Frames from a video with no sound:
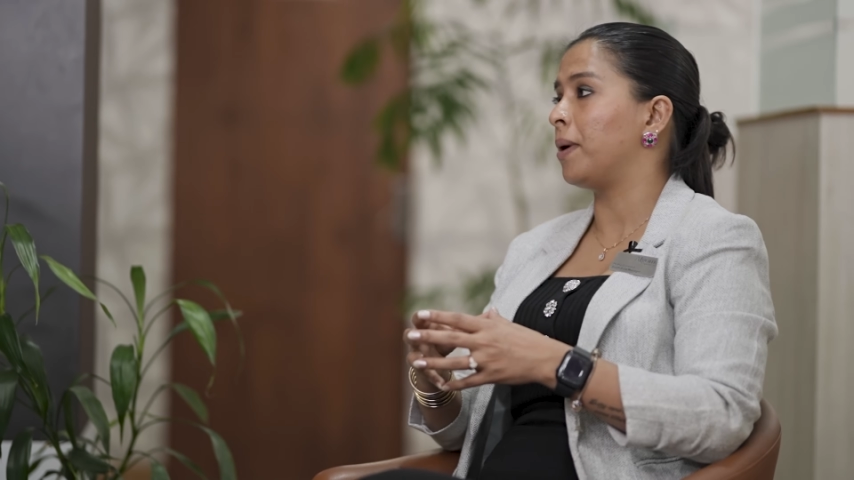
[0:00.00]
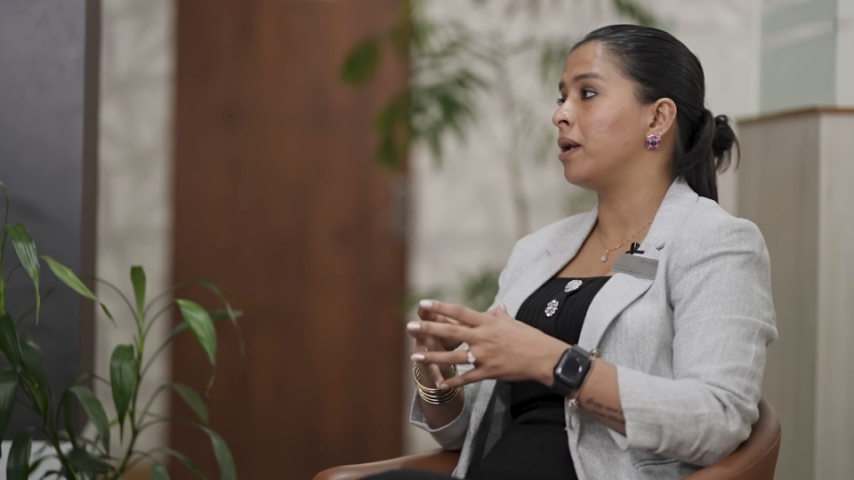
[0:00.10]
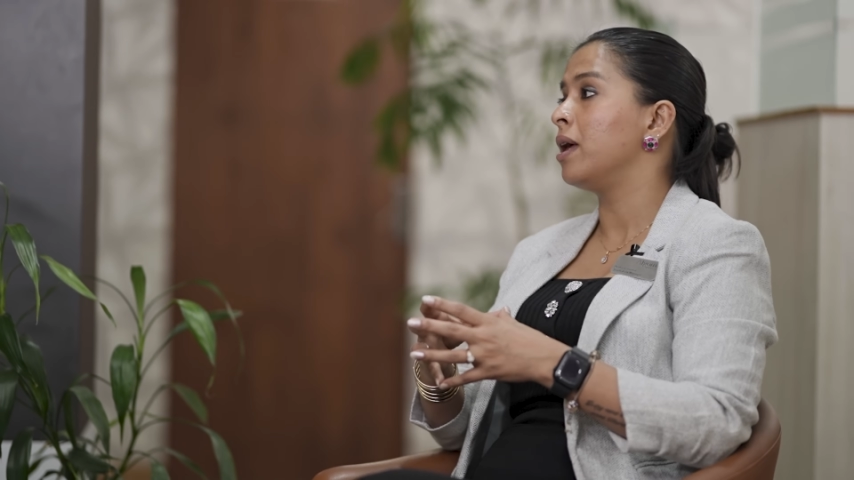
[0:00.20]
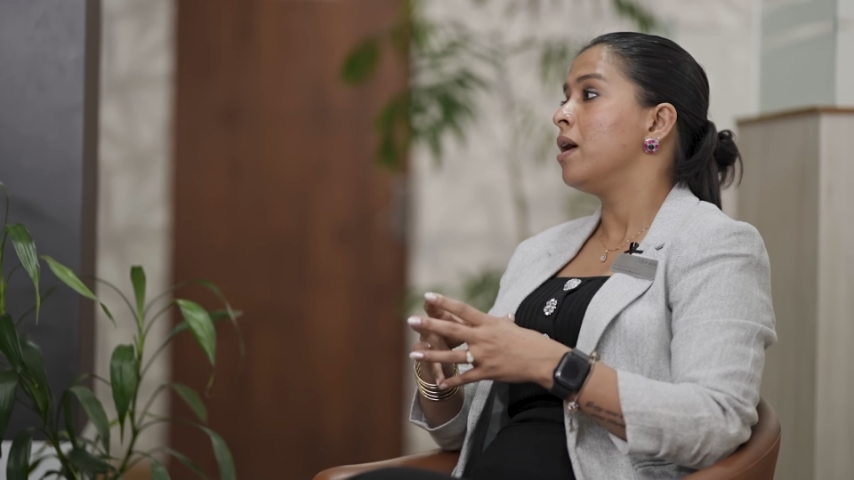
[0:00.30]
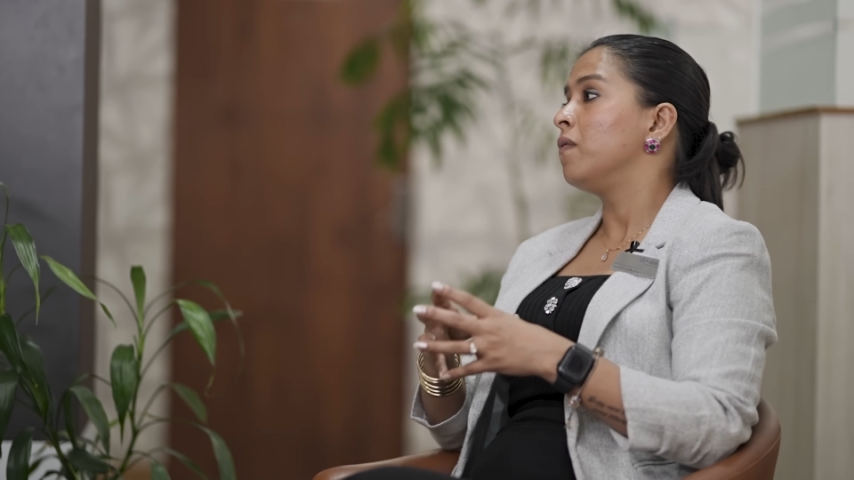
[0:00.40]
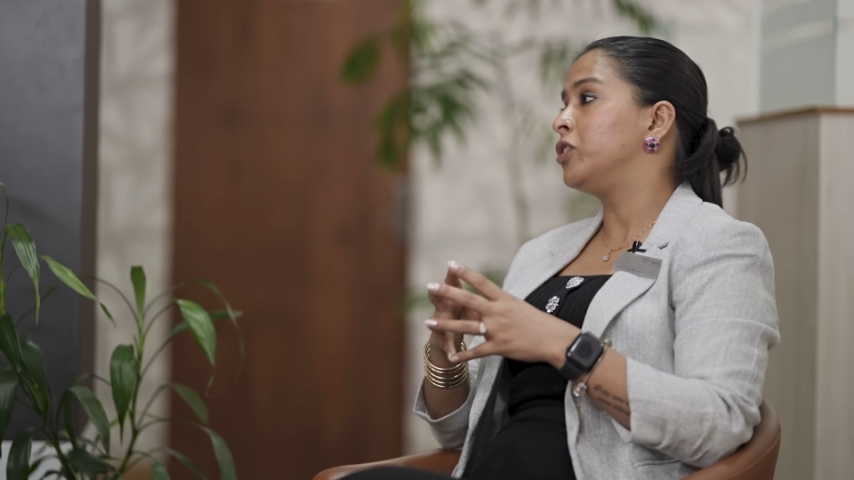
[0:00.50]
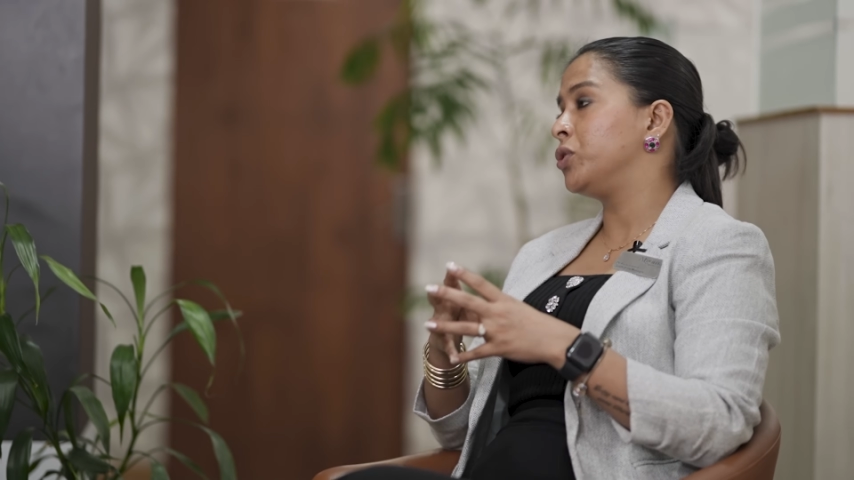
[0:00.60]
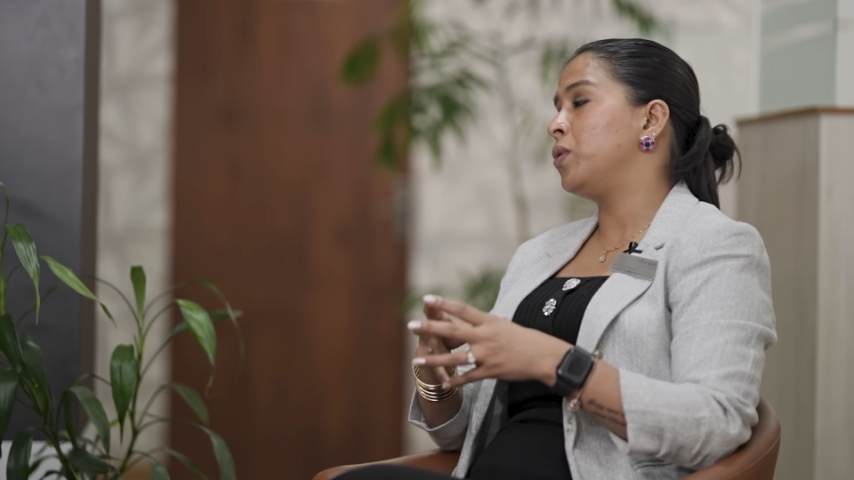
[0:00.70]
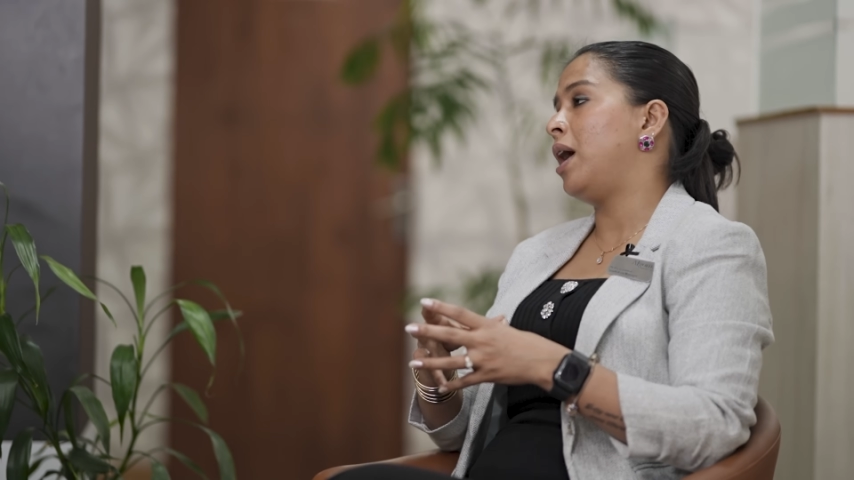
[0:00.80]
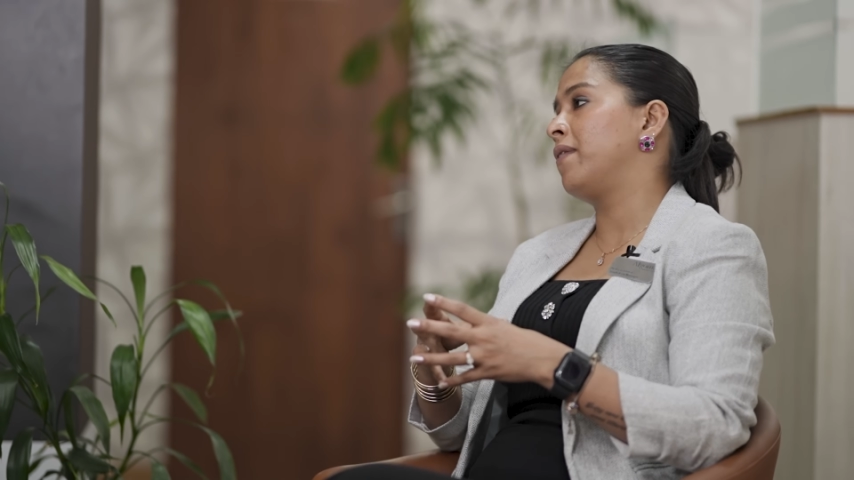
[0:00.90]
but we
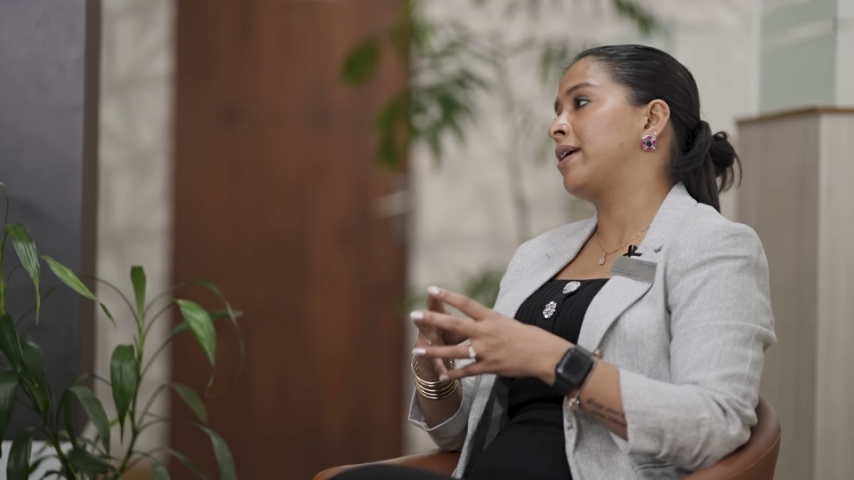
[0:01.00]
do have a